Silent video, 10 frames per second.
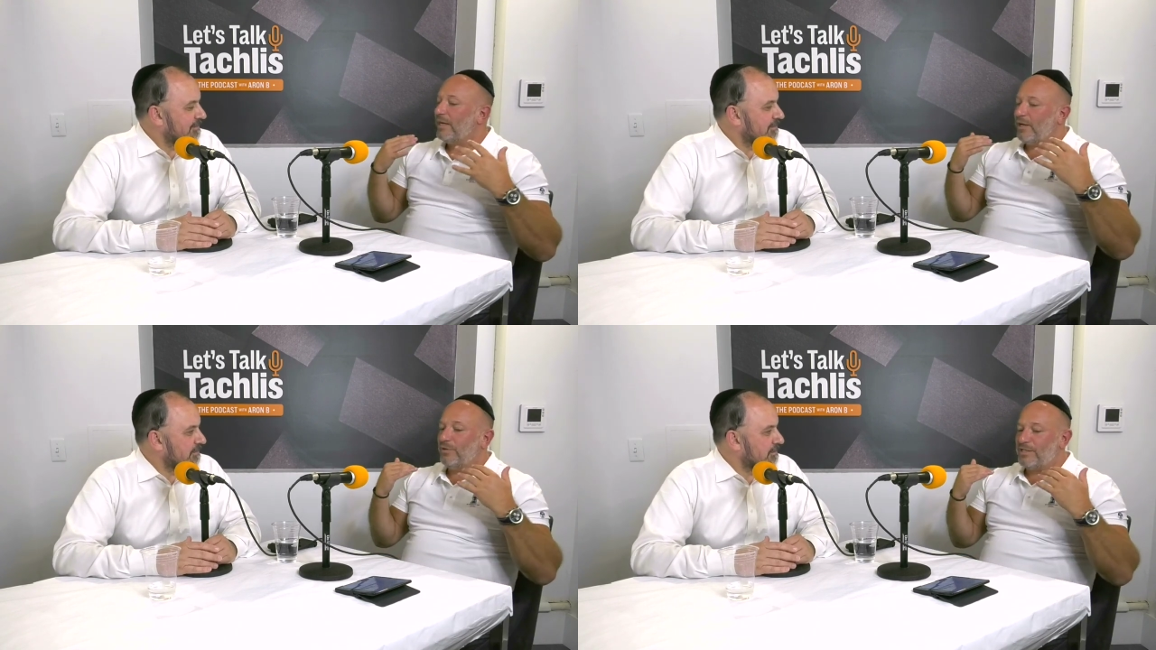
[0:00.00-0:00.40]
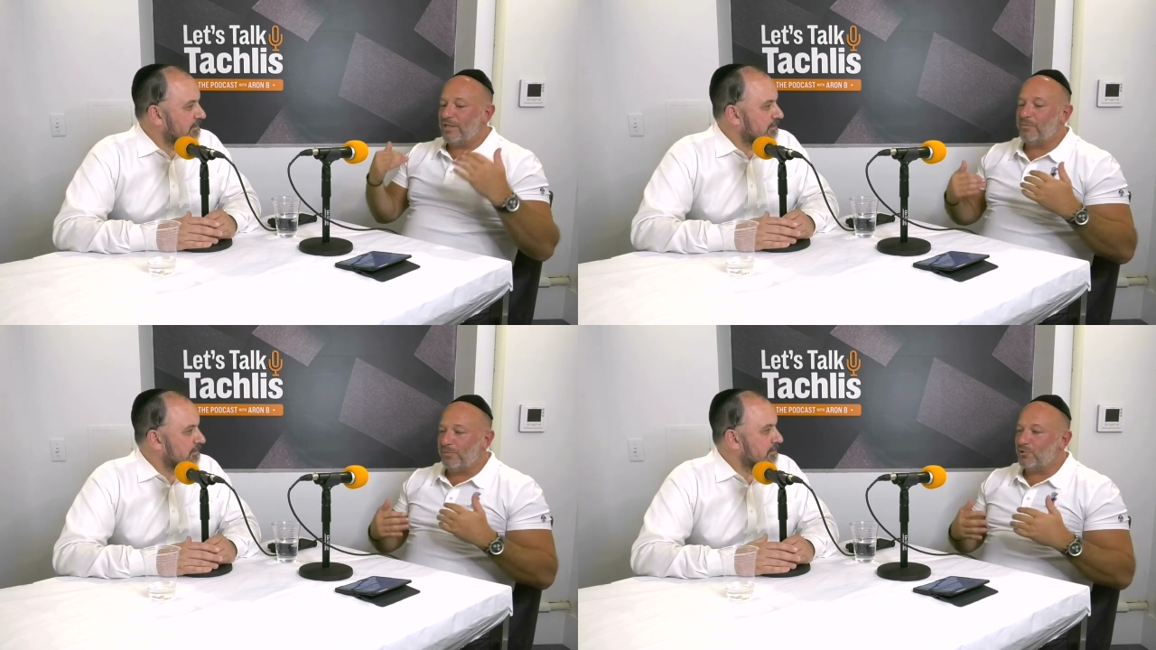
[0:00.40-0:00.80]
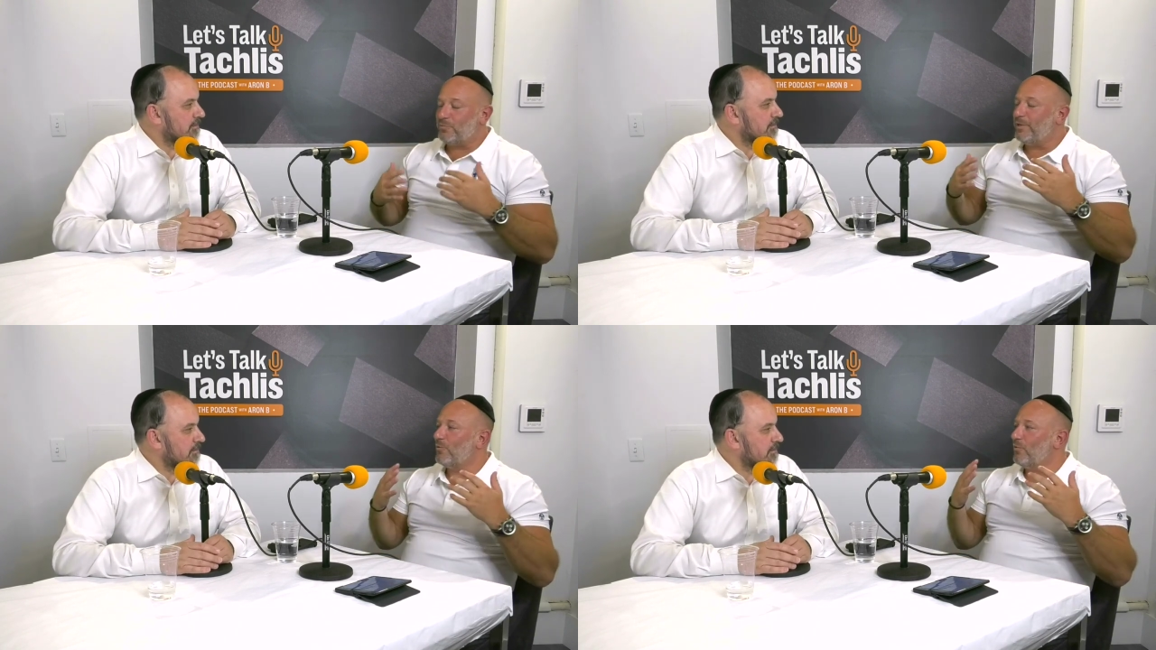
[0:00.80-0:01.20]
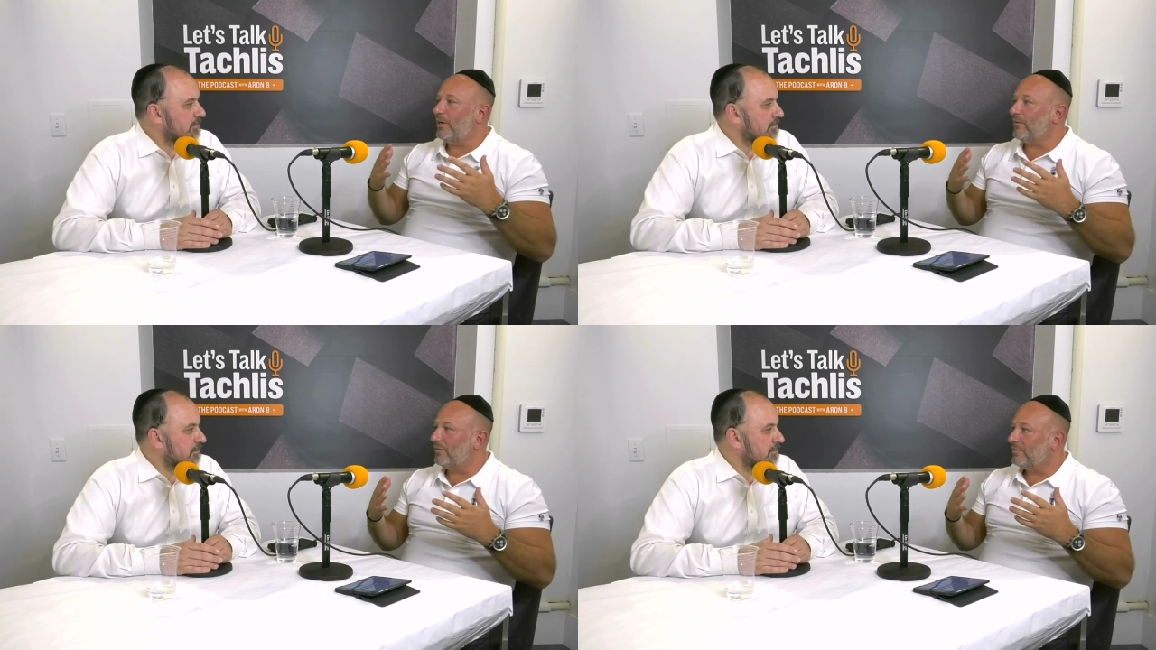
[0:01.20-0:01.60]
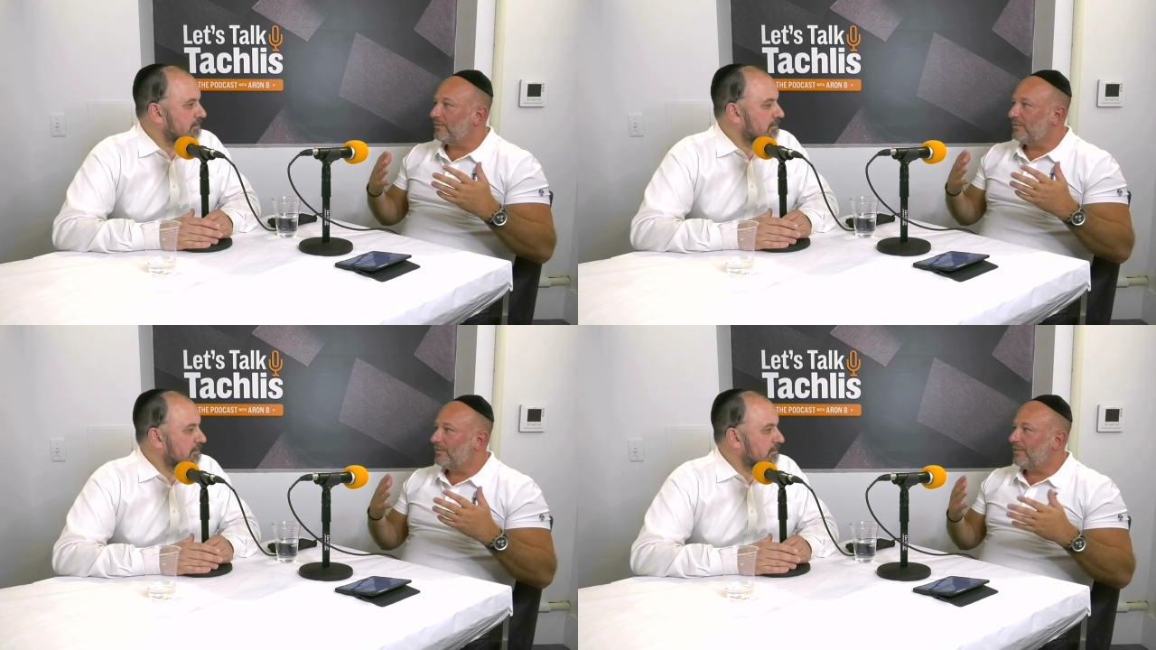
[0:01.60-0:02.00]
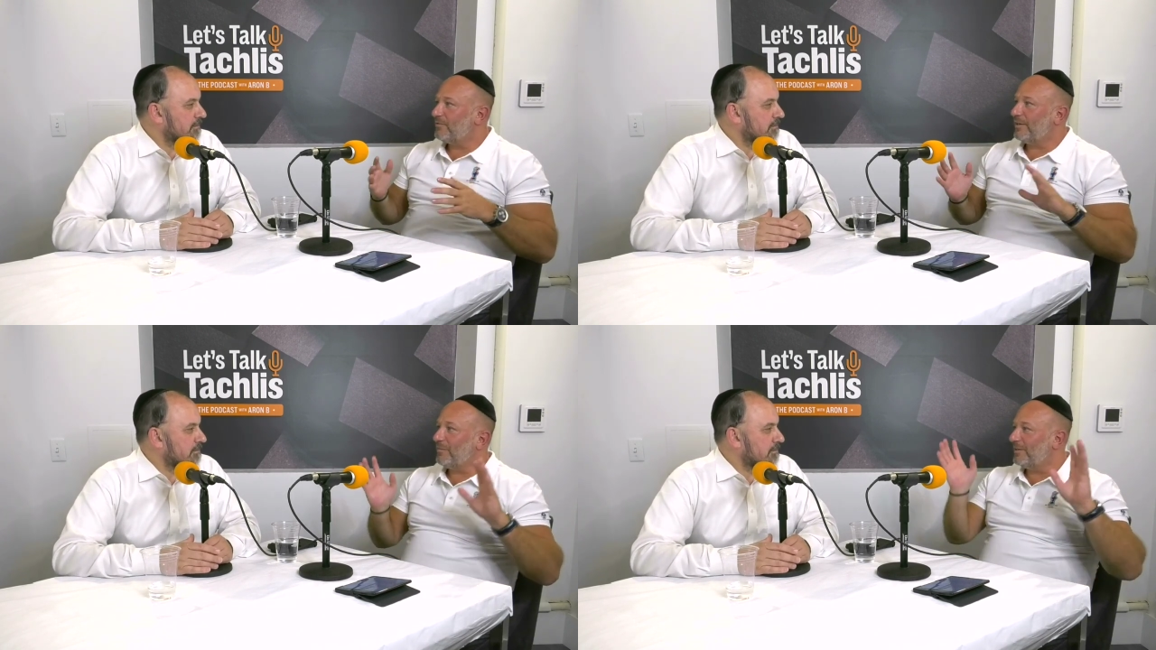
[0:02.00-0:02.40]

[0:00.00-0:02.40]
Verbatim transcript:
Speaker 1: and I always tell people, just be aware. Forget